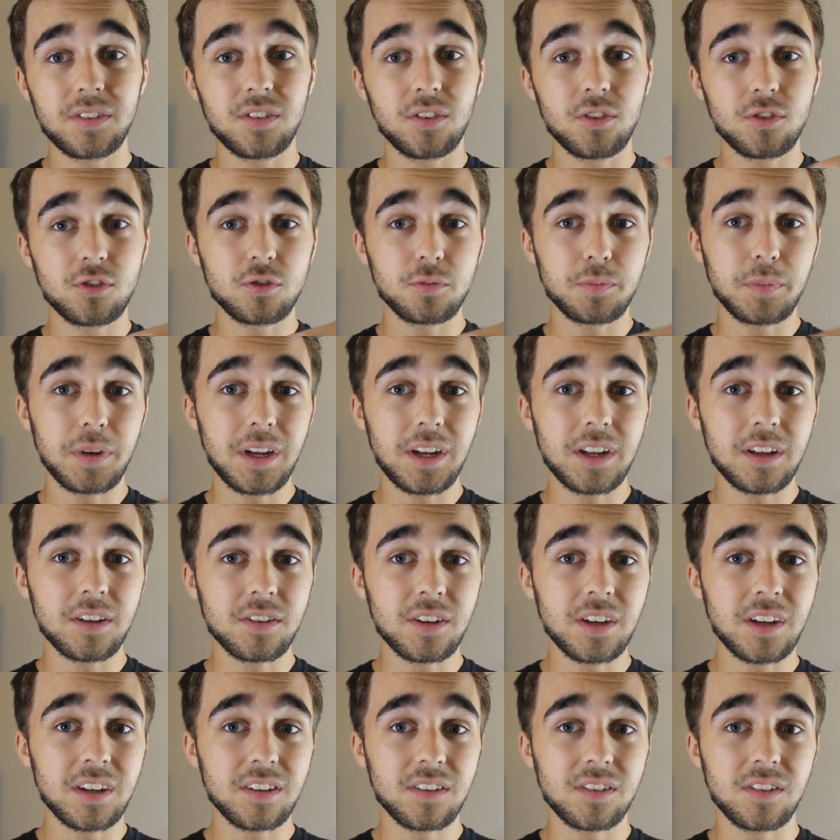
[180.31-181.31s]
social
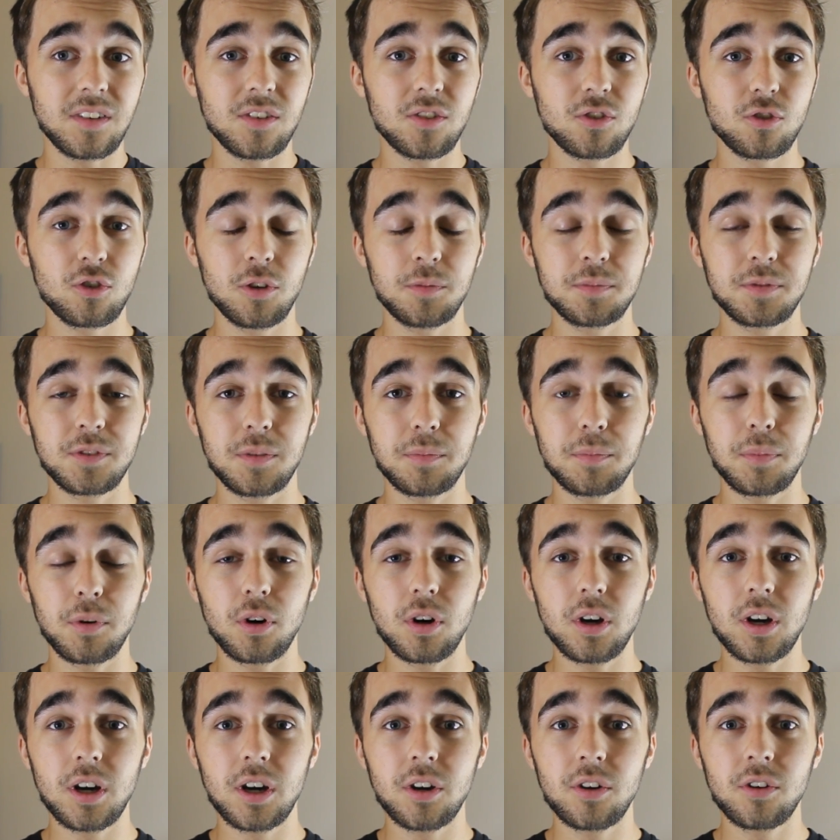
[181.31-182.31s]
media links in the description
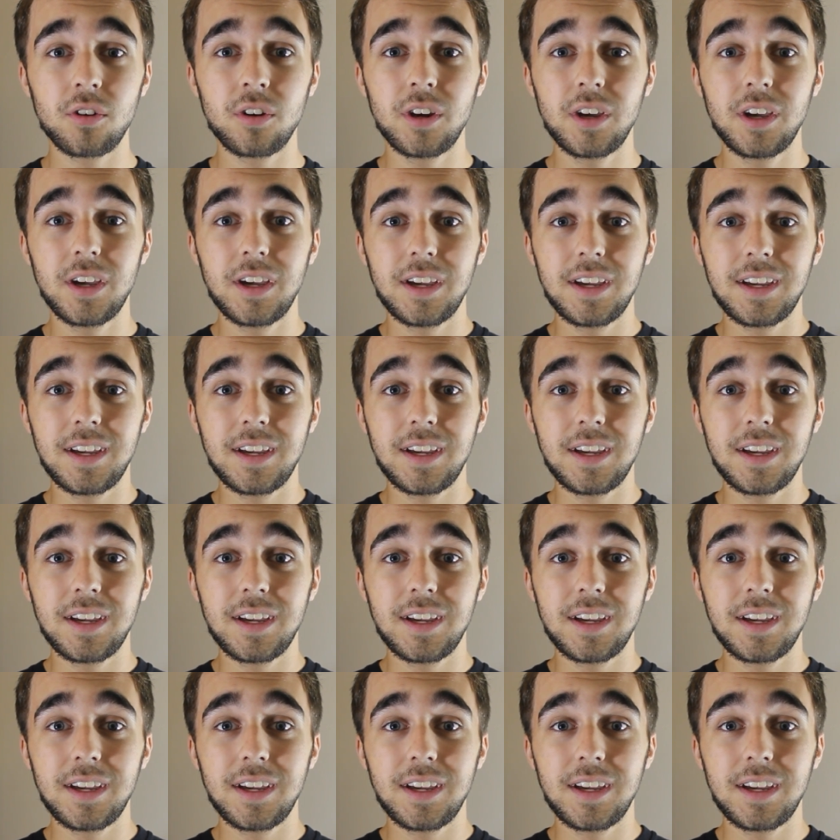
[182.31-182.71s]
below.